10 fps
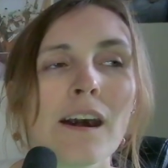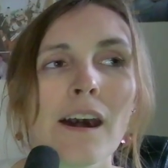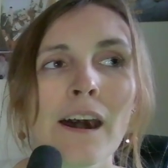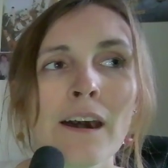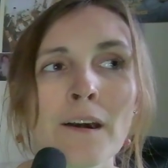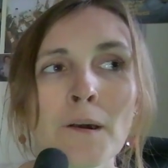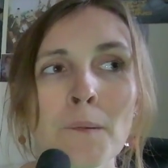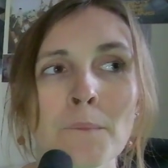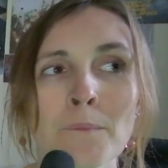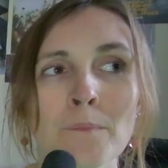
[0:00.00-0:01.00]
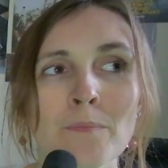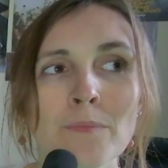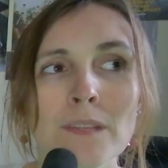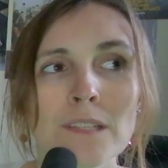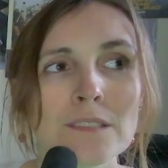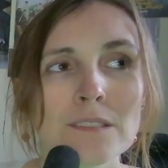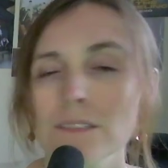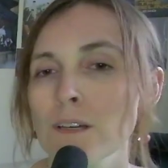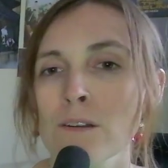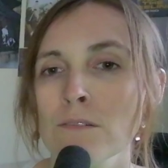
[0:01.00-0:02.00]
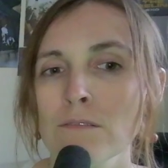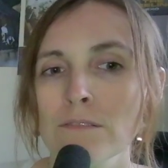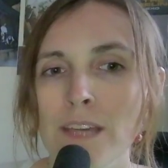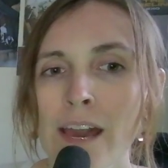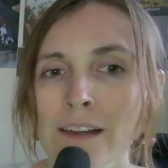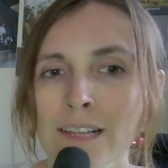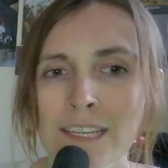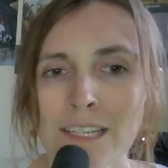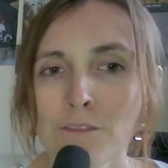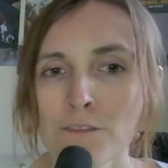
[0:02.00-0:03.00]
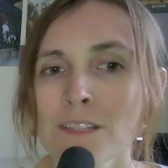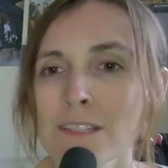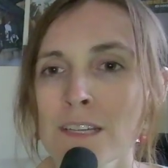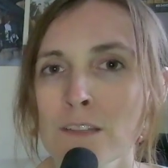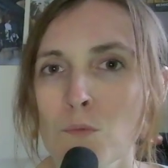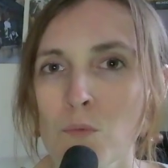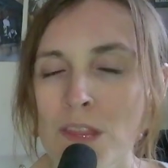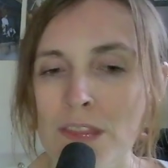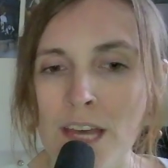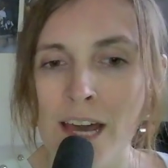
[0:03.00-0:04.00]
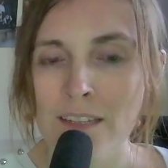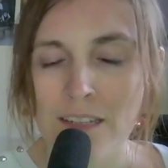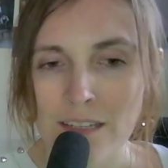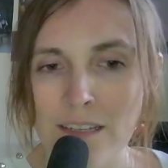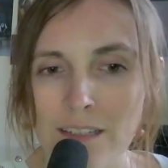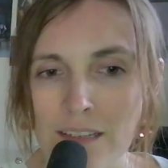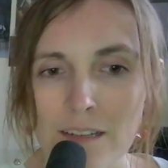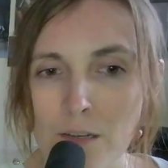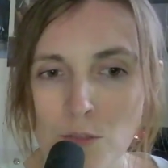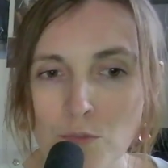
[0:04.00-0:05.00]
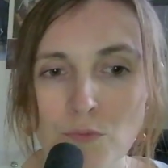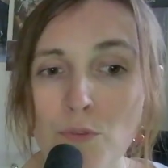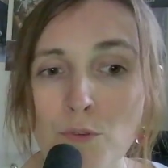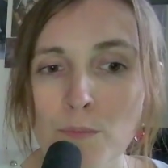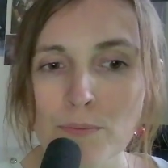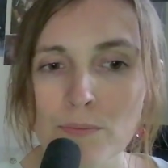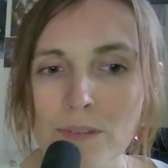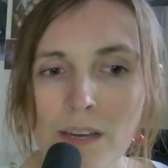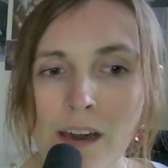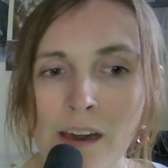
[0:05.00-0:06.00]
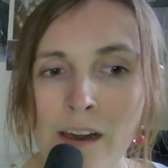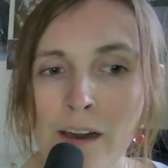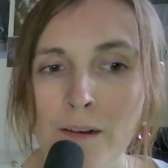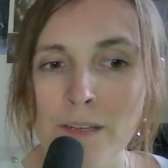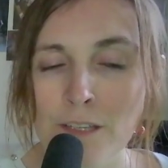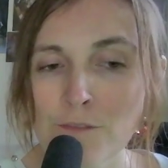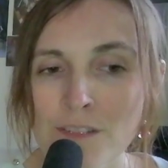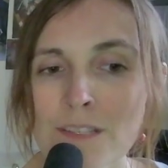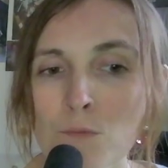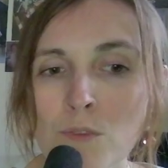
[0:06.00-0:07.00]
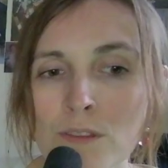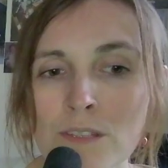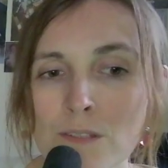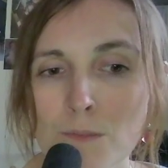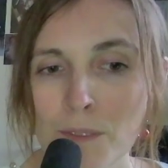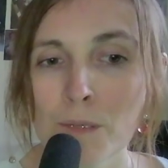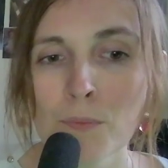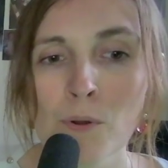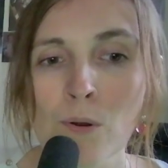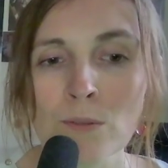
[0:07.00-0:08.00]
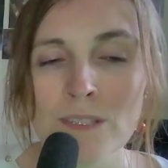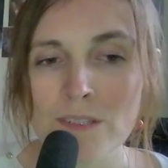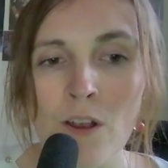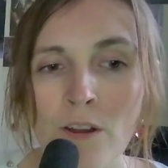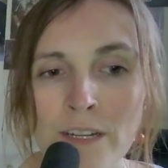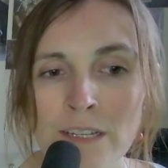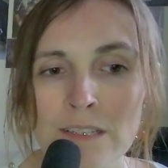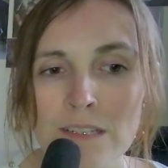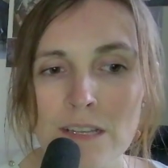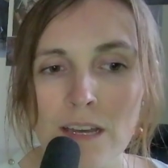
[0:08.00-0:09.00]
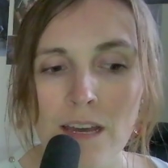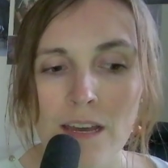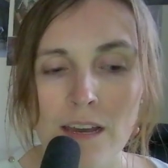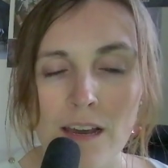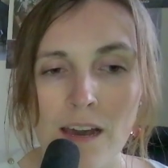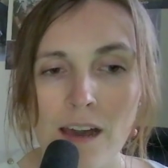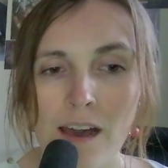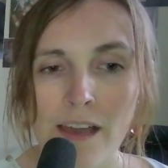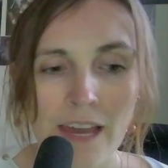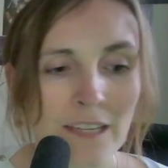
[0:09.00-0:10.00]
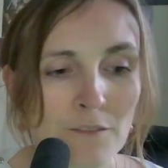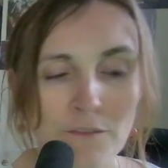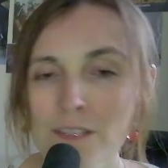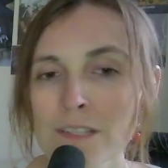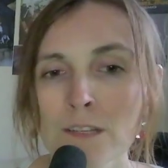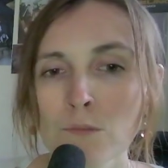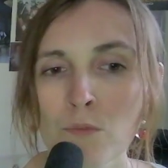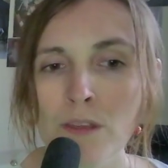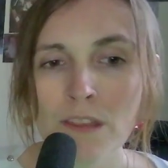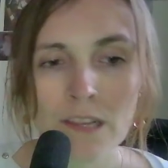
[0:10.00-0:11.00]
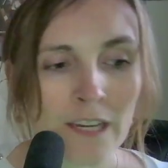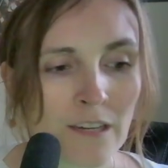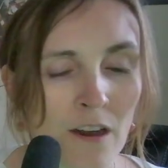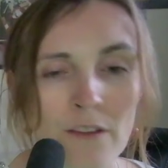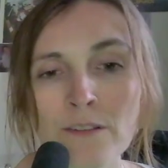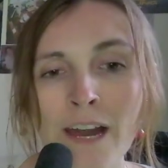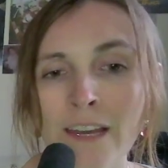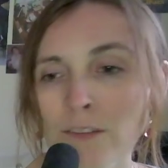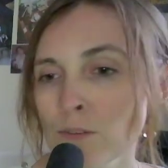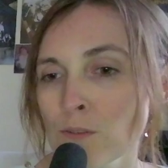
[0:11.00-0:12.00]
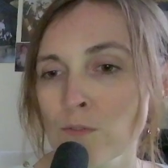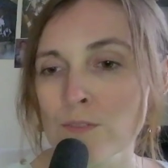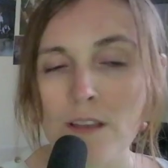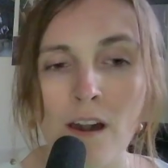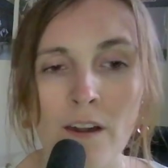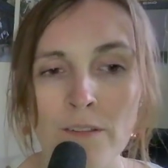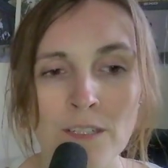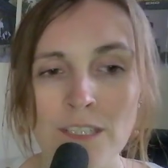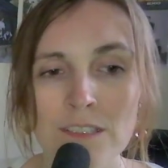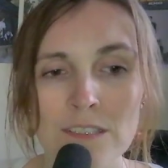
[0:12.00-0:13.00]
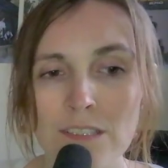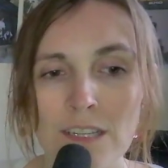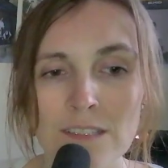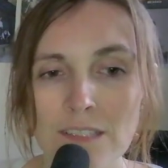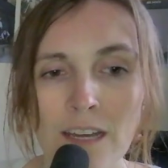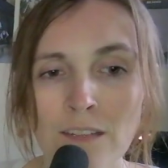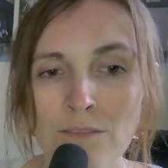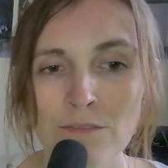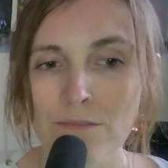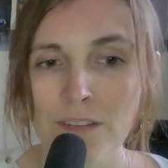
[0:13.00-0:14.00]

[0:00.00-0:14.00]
So yeah, like, he fits in with that group. He fits in with these people, this artist, and he fits in with like other idols, other, it's kind of,